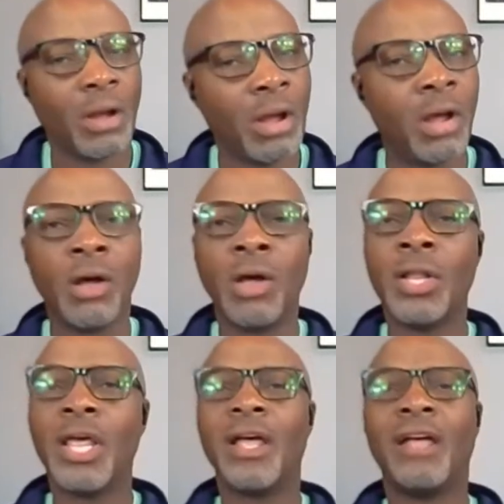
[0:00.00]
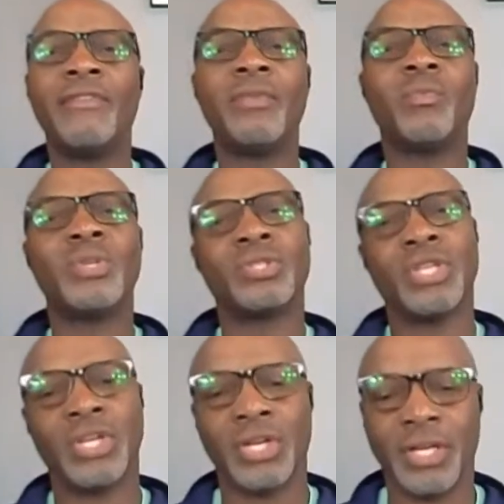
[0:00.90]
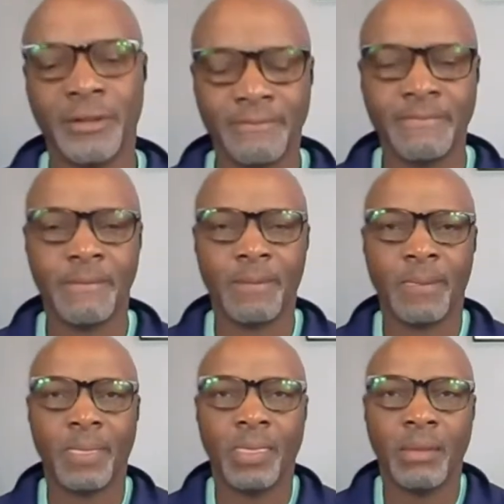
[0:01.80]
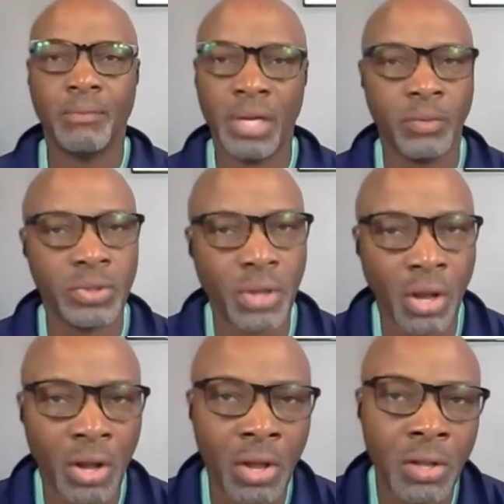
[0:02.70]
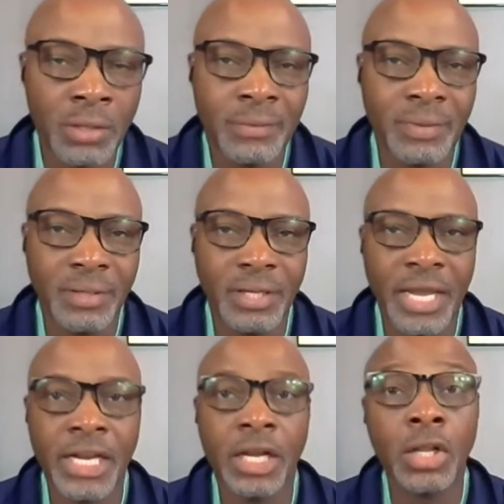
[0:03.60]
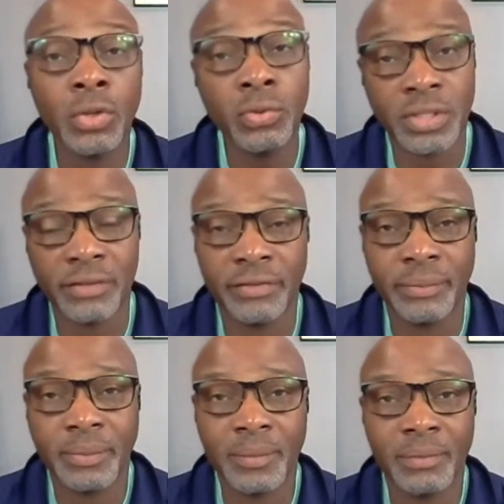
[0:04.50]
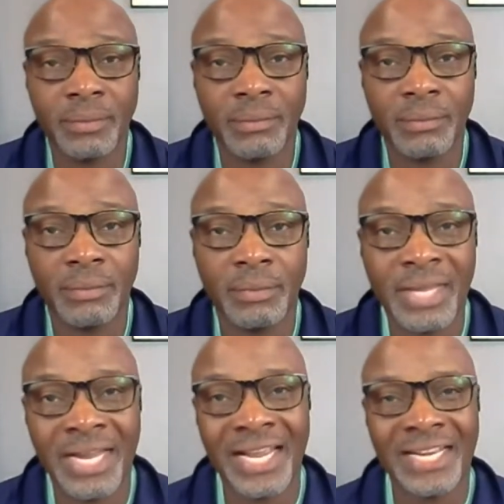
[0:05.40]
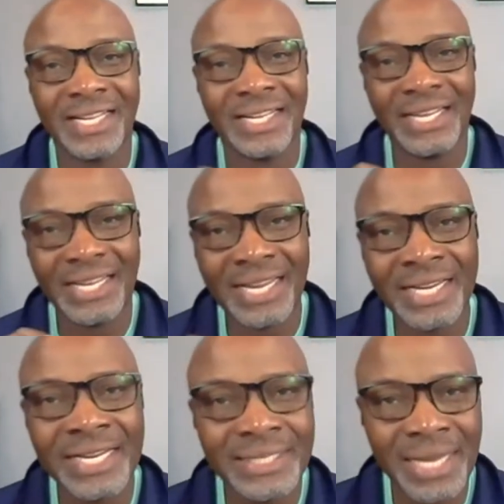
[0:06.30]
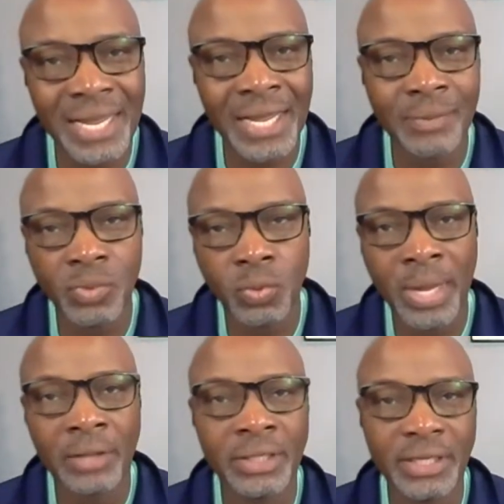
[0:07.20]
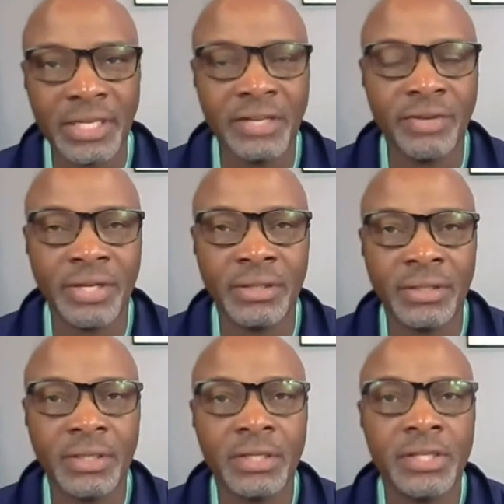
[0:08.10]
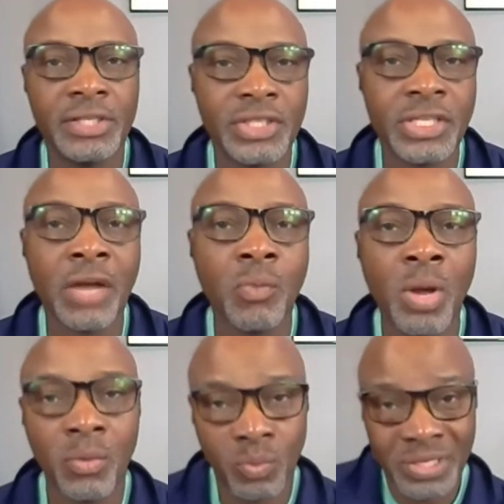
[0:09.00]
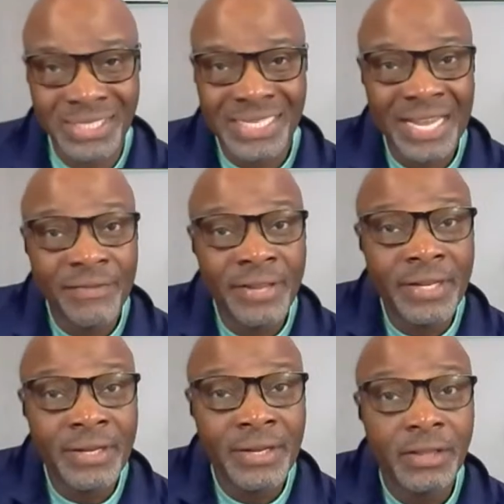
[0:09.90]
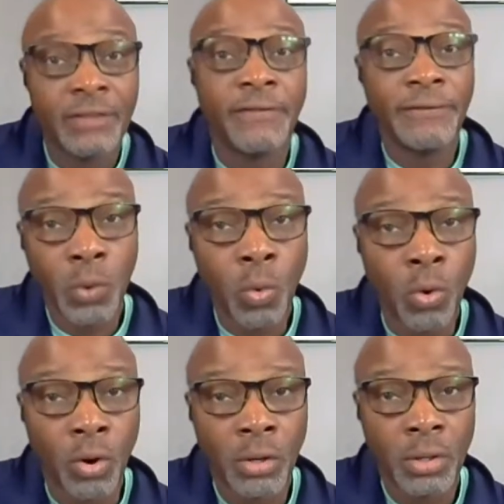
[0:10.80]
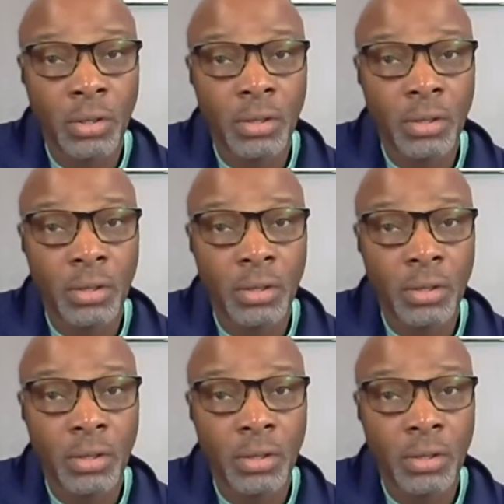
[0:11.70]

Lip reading: All of it was good, but it was all inclusive. That at any time throughout the evening, someone was given the floor,